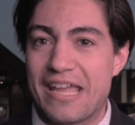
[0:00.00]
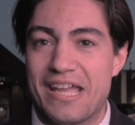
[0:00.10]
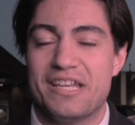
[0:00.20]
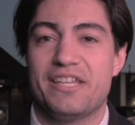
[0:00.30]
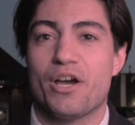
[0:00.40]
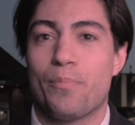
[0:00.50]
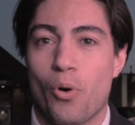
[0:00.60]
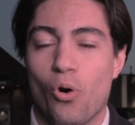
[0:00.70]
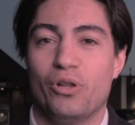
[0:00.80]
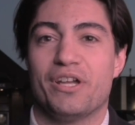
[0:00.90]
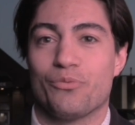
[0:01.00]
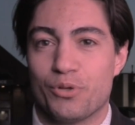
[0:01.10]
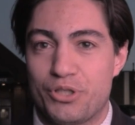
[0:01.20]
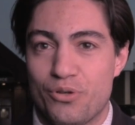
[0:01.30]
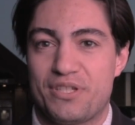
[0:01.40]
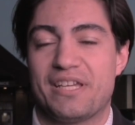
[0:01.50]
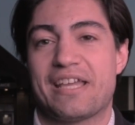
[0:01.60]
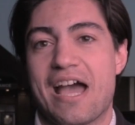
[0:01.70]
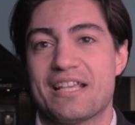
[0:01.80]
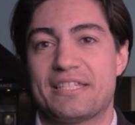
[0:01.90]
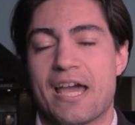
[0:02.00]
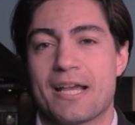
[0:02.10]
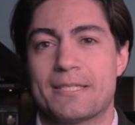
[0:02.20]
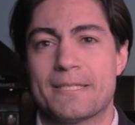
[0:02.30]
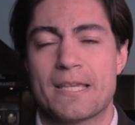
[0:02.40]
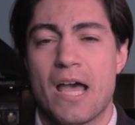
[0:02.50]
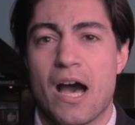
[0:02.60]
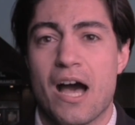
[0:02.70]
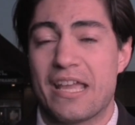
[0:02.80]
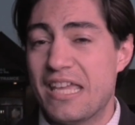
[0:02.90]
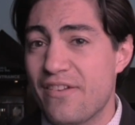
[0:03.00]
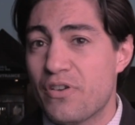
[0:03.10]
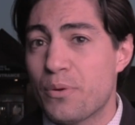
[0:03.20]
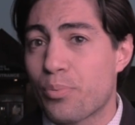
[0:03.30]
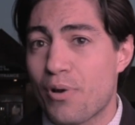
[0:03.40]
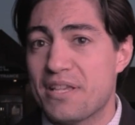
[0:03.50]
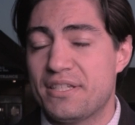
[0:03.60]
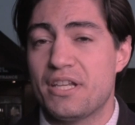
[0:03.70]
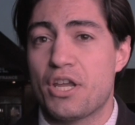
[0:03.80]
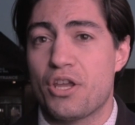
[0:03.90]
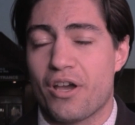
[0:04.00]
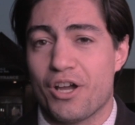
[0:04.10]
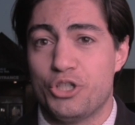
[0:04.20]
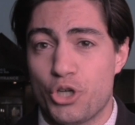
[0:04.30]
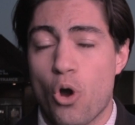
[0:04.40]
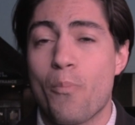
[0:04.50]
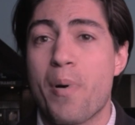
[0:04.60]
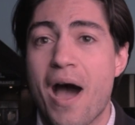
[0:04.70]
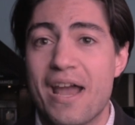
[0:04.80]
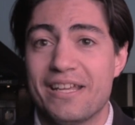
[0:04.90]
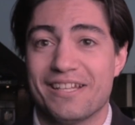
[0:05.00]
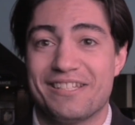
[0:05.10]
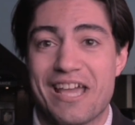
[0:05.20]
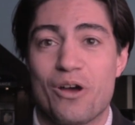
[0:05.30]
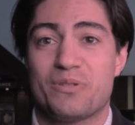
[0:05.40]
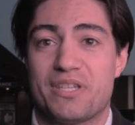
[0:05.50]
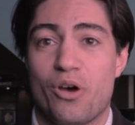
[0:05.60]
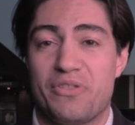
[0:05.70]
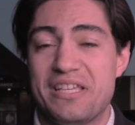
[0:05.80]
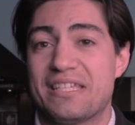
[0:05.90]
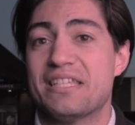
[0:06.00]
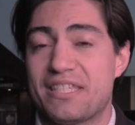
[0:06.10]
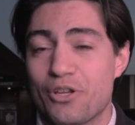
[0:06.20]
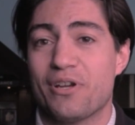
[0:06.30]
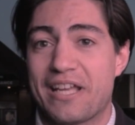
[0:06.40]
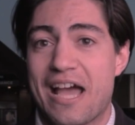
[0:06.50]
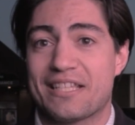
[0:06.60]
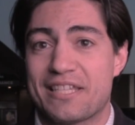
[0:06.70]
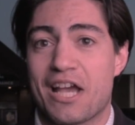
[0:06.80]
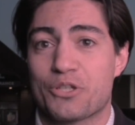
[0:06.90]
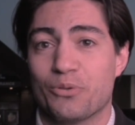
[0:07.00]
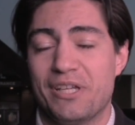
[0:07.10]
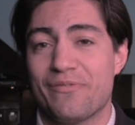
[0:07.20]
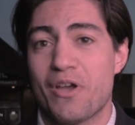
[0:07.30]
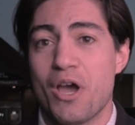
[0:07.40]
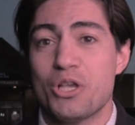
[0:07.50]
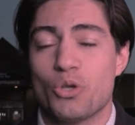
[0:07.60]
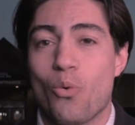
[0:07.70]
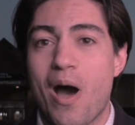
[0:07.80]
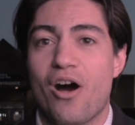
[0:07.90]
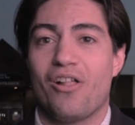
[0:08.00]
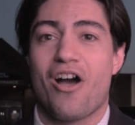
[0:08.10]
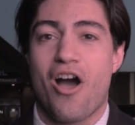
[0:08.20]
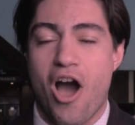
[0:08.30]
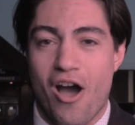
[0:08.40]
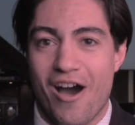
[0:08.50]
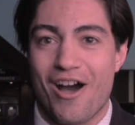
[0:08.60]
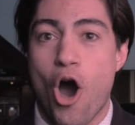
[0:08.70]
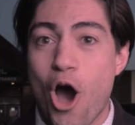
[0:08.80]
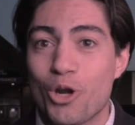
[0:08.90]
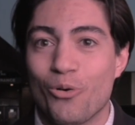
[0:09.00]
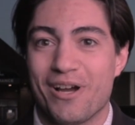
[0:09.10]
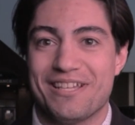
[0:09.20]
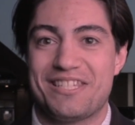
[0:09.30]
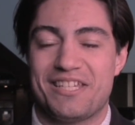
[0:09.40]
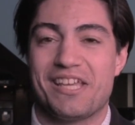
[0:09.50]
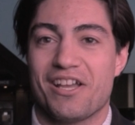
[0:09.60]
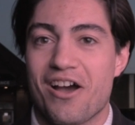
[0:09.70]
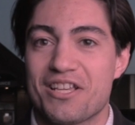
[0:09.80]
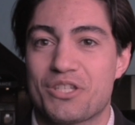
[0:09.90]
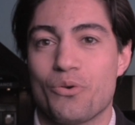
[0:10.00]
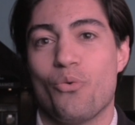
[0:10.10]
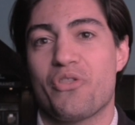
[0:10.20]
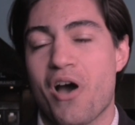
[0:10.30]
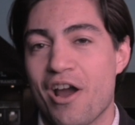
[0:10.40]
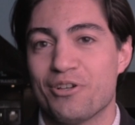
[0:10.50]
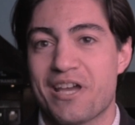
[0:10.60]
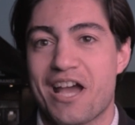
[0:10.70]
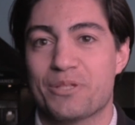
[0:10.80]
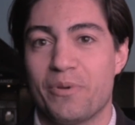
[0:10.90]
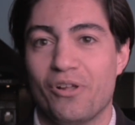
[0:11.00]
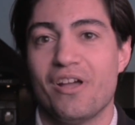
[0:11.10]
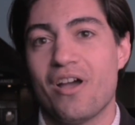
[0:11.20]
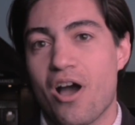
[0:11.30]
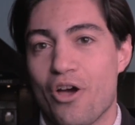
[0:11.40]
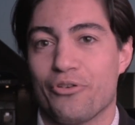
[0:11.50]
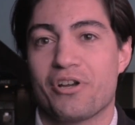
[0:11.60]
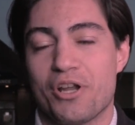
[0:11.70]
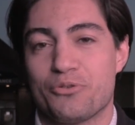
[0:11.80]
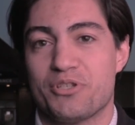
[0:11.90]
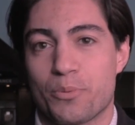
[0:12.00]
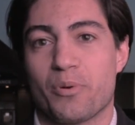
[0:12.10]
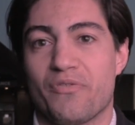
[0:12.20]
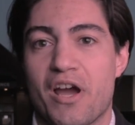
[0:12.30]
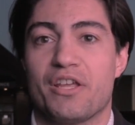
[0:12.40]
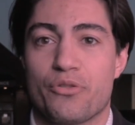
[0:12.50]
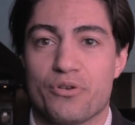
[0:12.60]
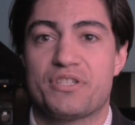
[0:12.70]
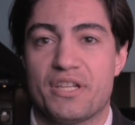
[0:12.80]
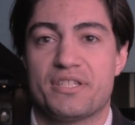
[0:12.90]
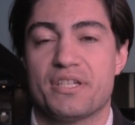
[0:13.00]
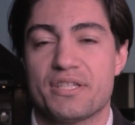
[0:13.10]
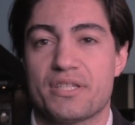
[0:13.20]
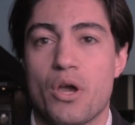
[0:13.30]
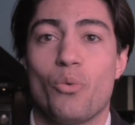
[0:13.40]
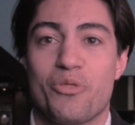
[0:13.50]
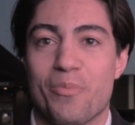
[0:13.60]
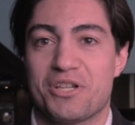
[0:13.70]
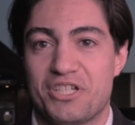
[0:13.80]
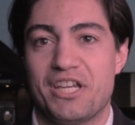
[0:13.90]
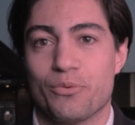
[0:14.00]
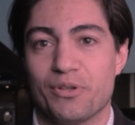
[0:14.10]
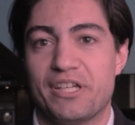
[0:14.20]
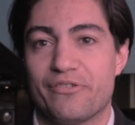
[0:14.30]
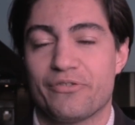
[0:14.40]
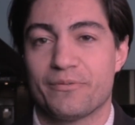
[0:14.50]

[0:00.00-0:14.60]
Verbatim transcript: India, Poland, reducing gas taxes. Uh, even President uh, Joe Biden down south, he's considering gas tax relief. So while uh, Ottawa is sticking us with a higher tax bill, other countries are providing their citizens with much needed relief.